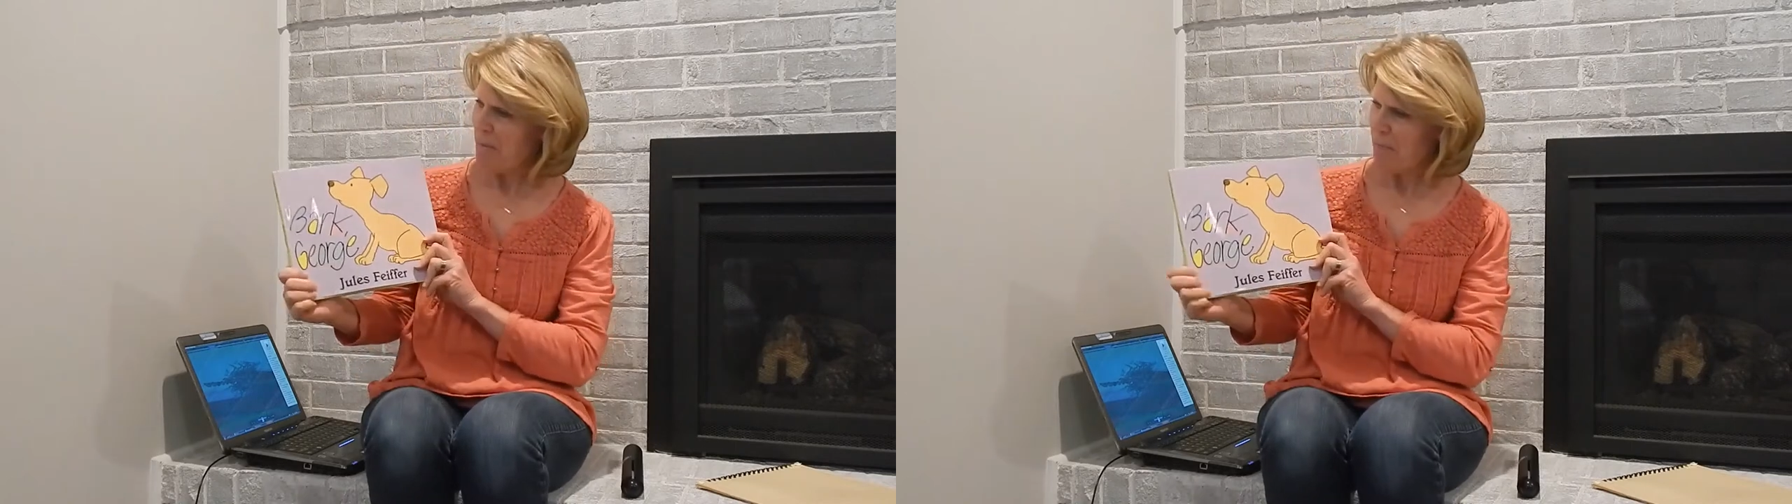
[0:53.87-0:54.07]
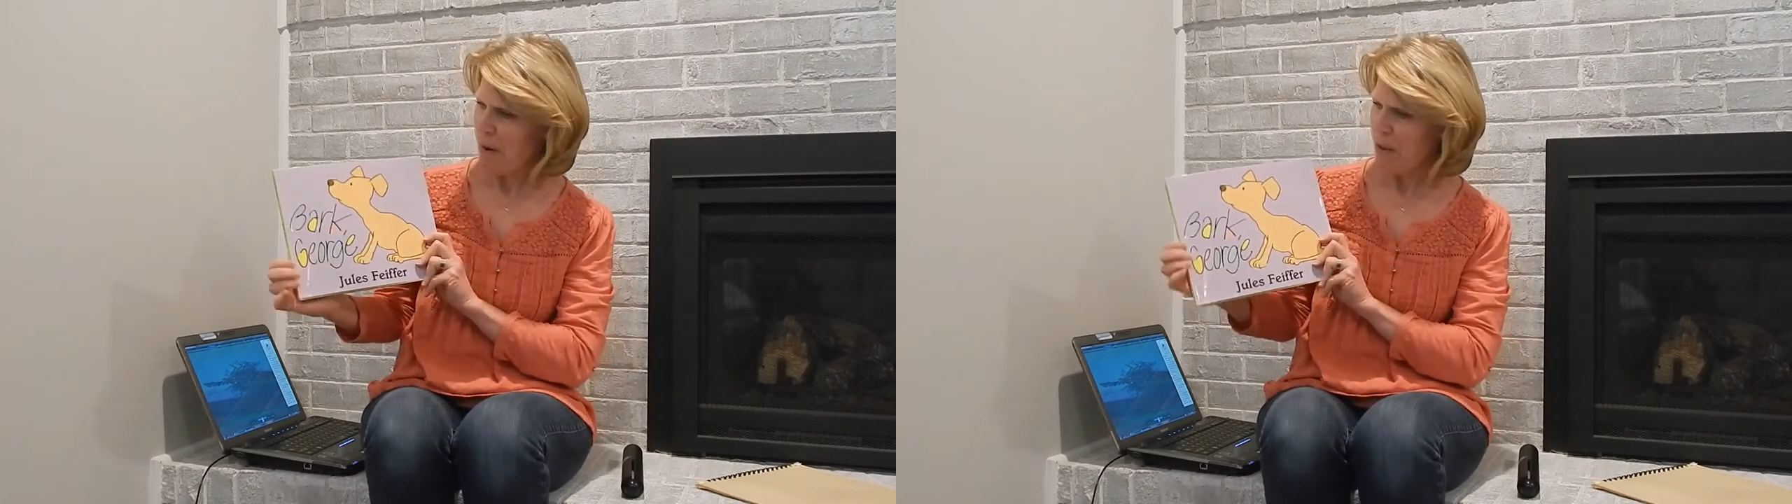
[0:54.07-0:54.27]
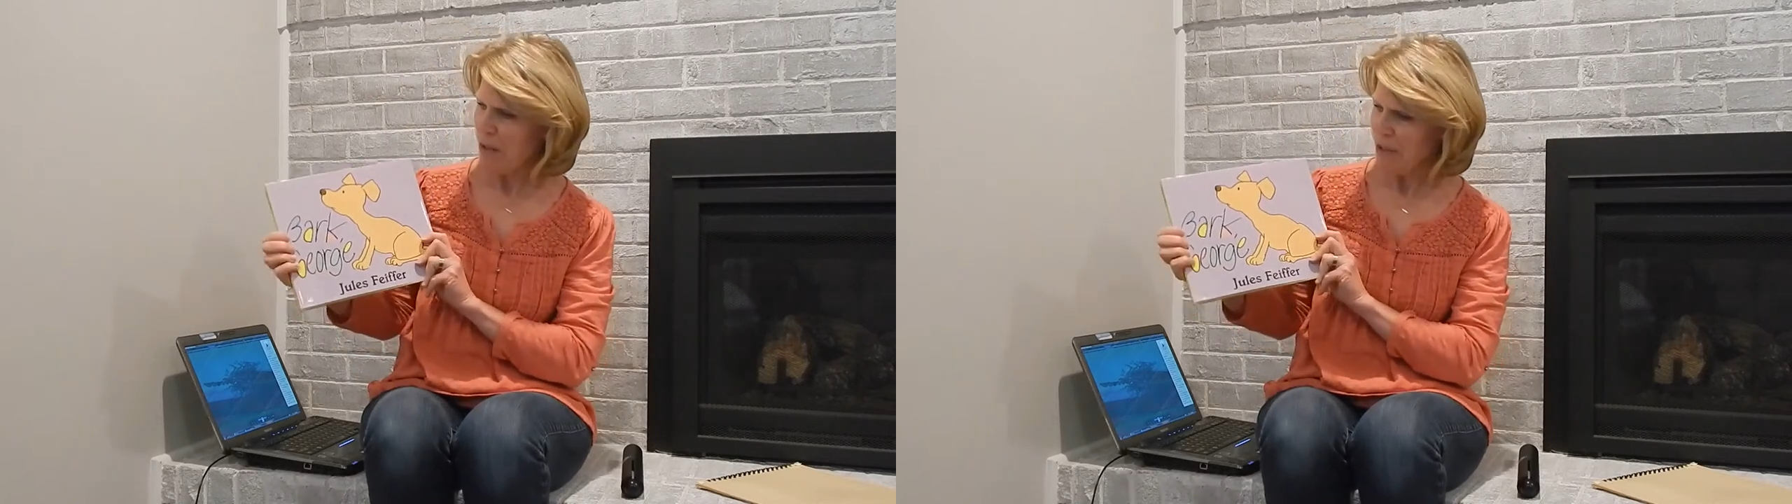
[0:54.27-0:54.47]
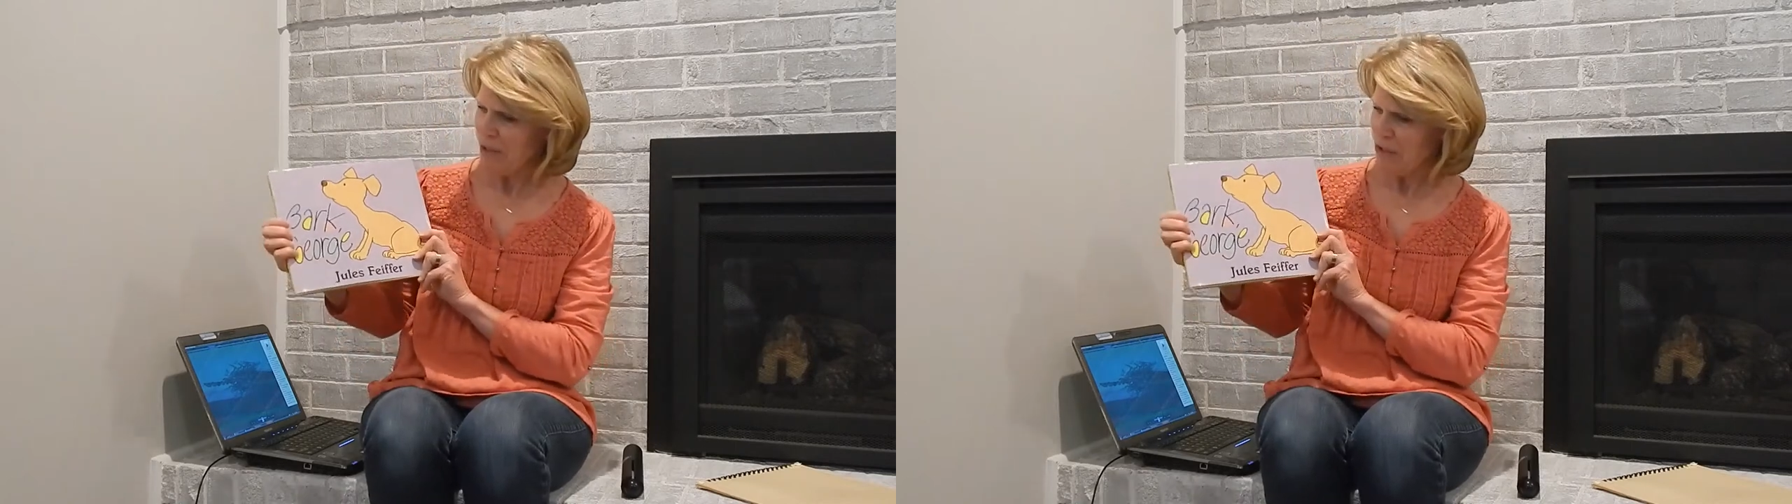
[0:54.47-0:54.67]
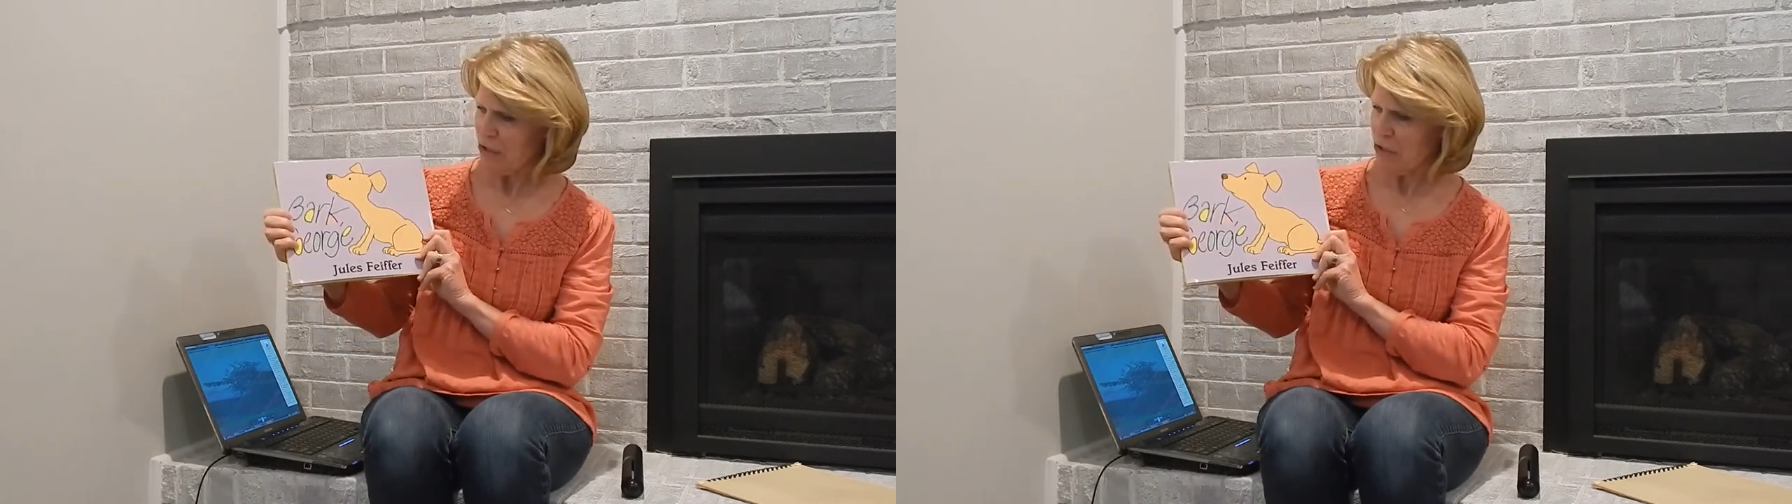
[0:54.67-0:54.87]
Bark
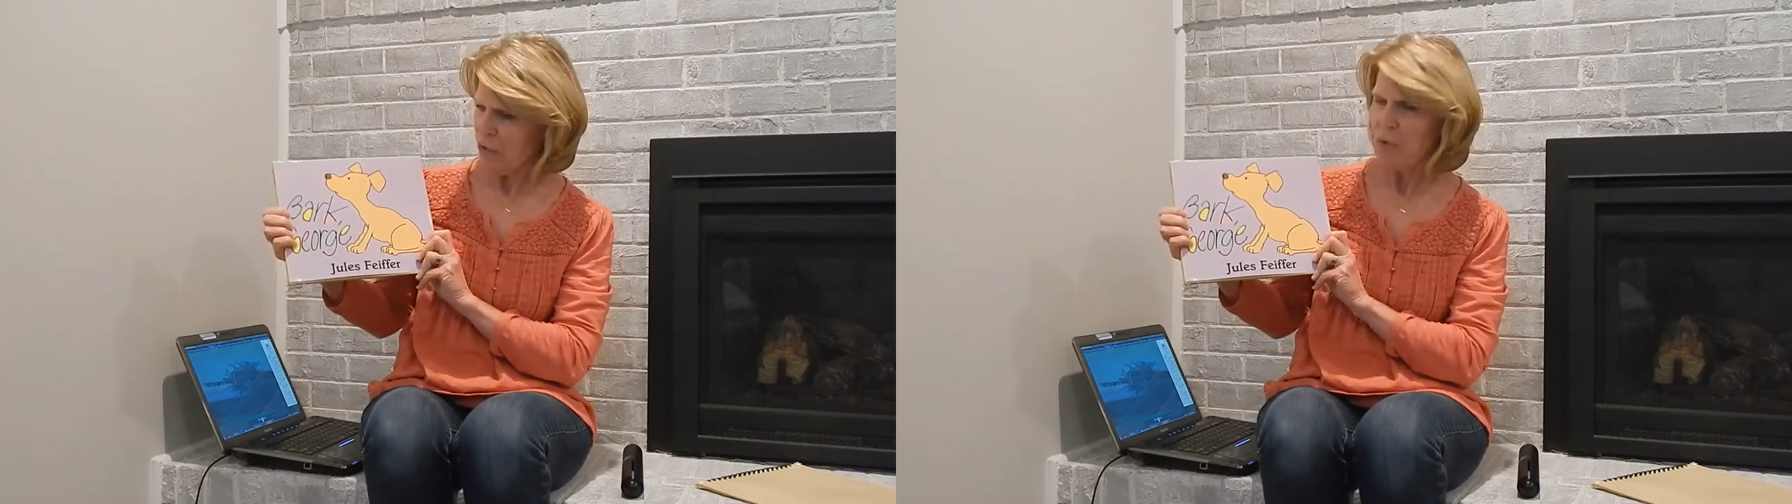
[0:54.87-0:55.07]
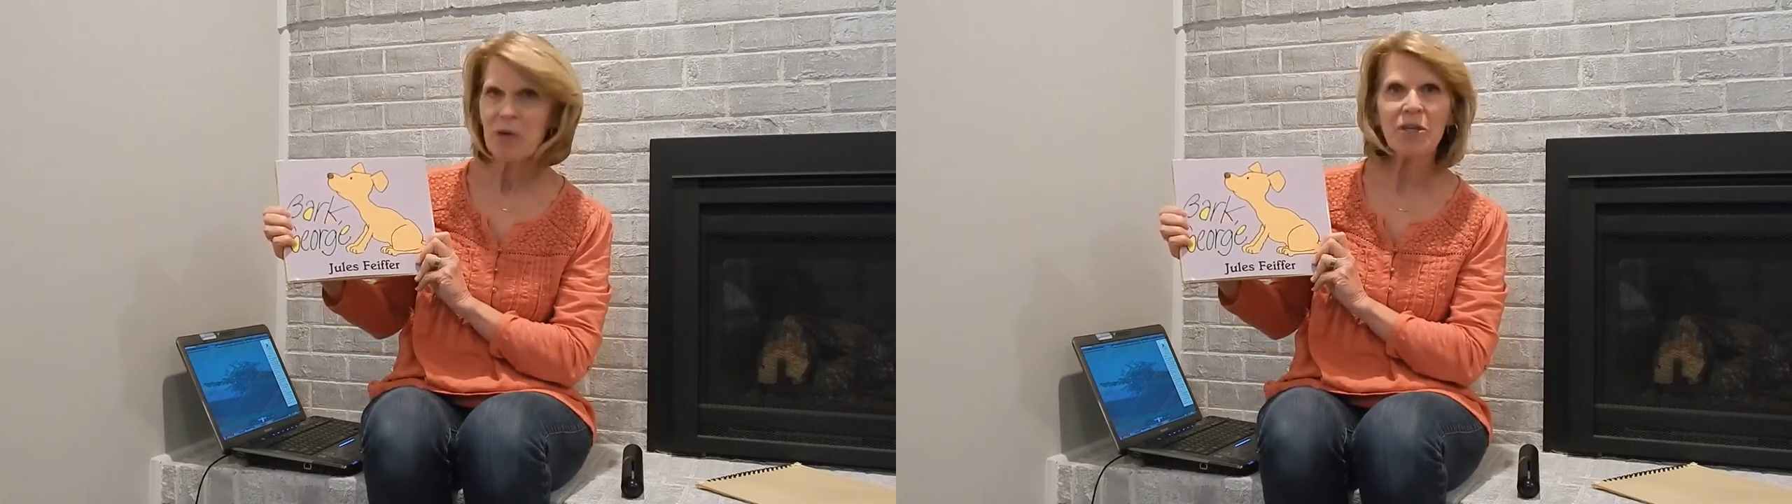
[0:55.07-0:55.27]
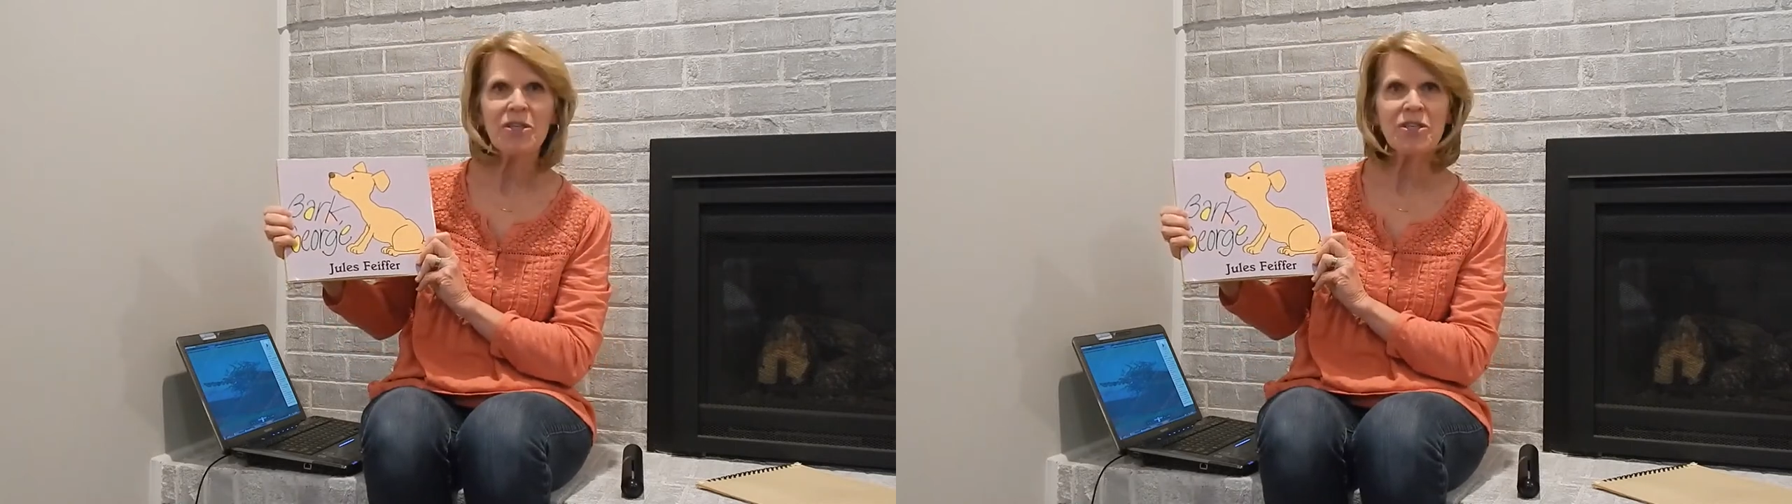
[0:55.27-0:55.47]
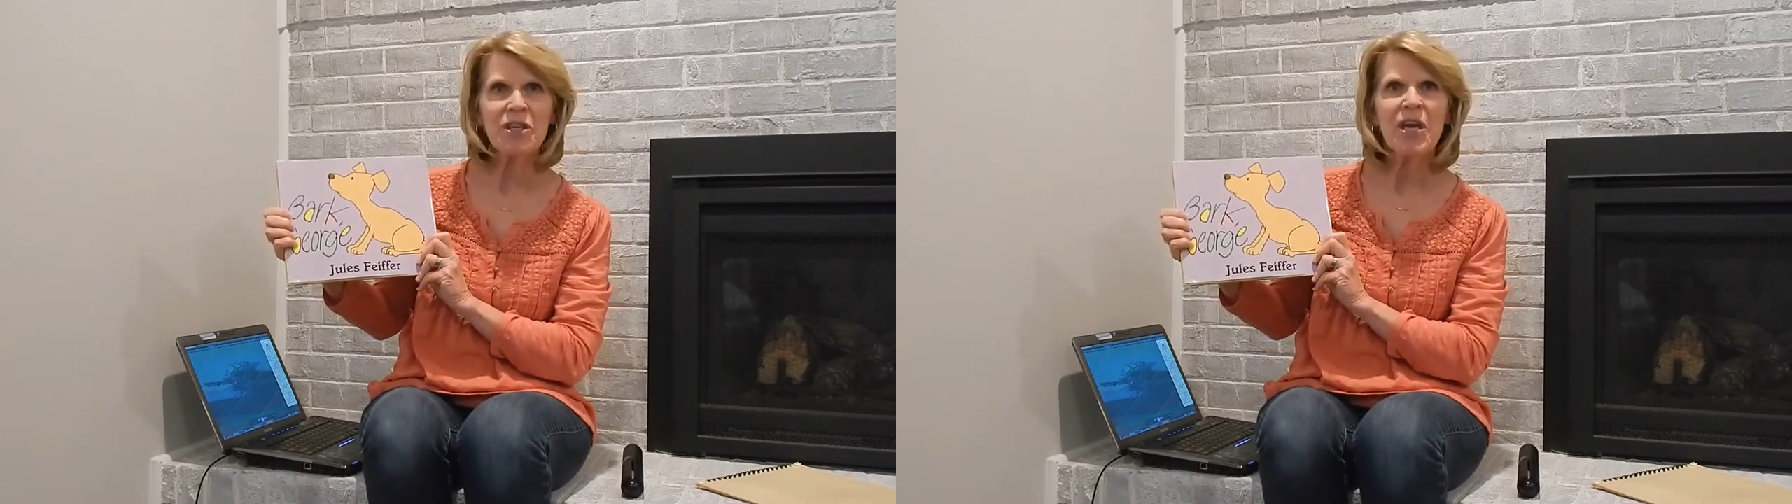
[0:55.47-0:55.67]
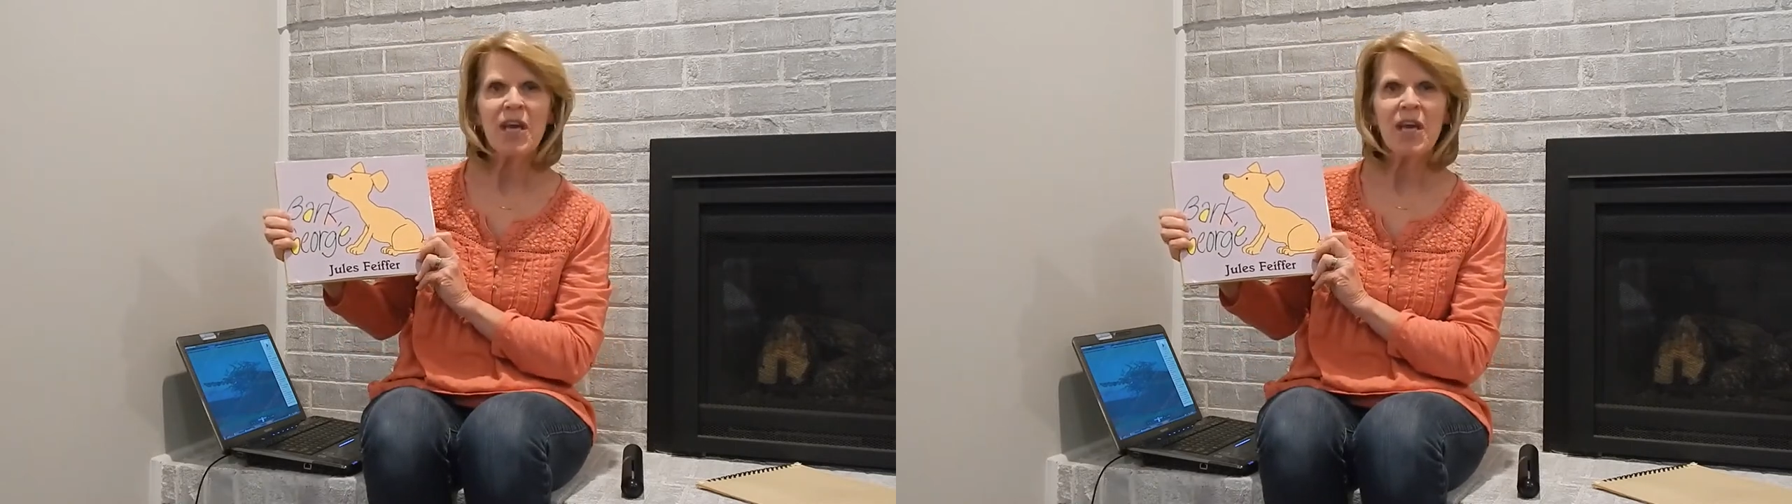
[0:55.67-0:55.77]
George,